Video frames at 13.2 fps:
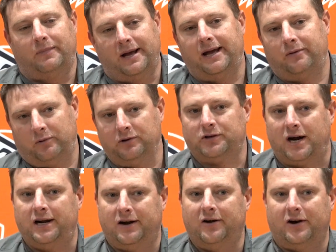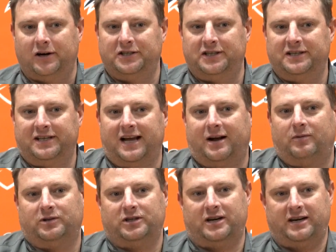Man, we're trying to guard you. Yeah,
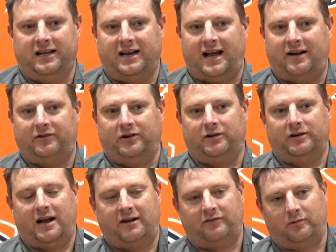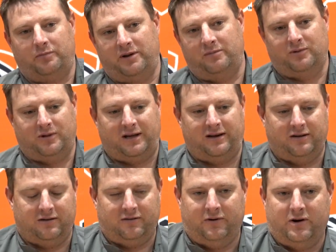we're trying to get after people.
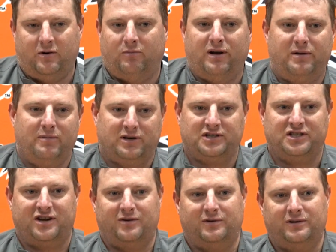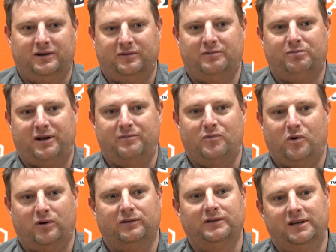We don't play much zone. We play
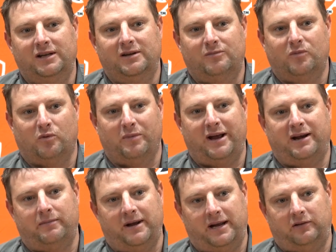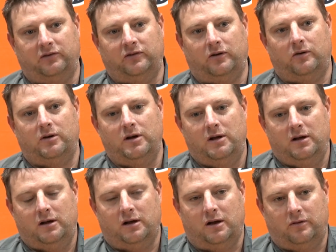more man to man. So
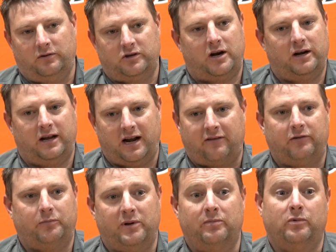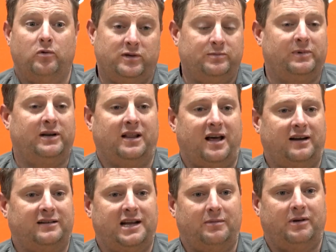we try to get after people. We spend a
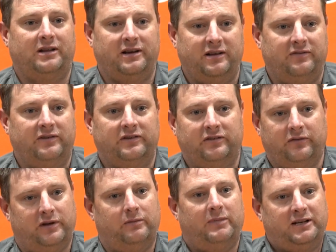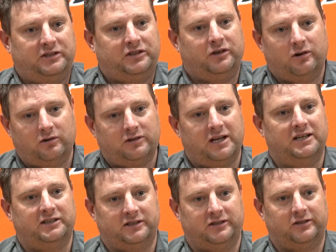lot of time on the defensive end, making sure
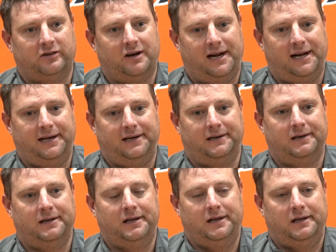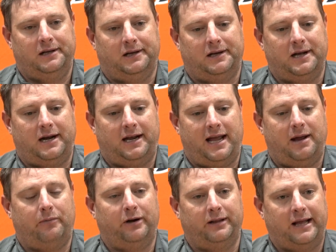rotations are right and kind of
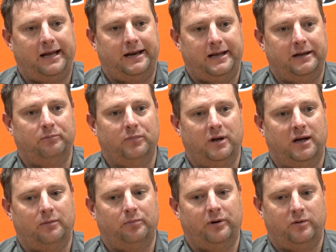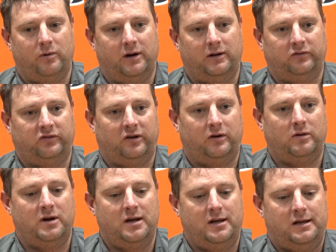hammering that in pretty well. So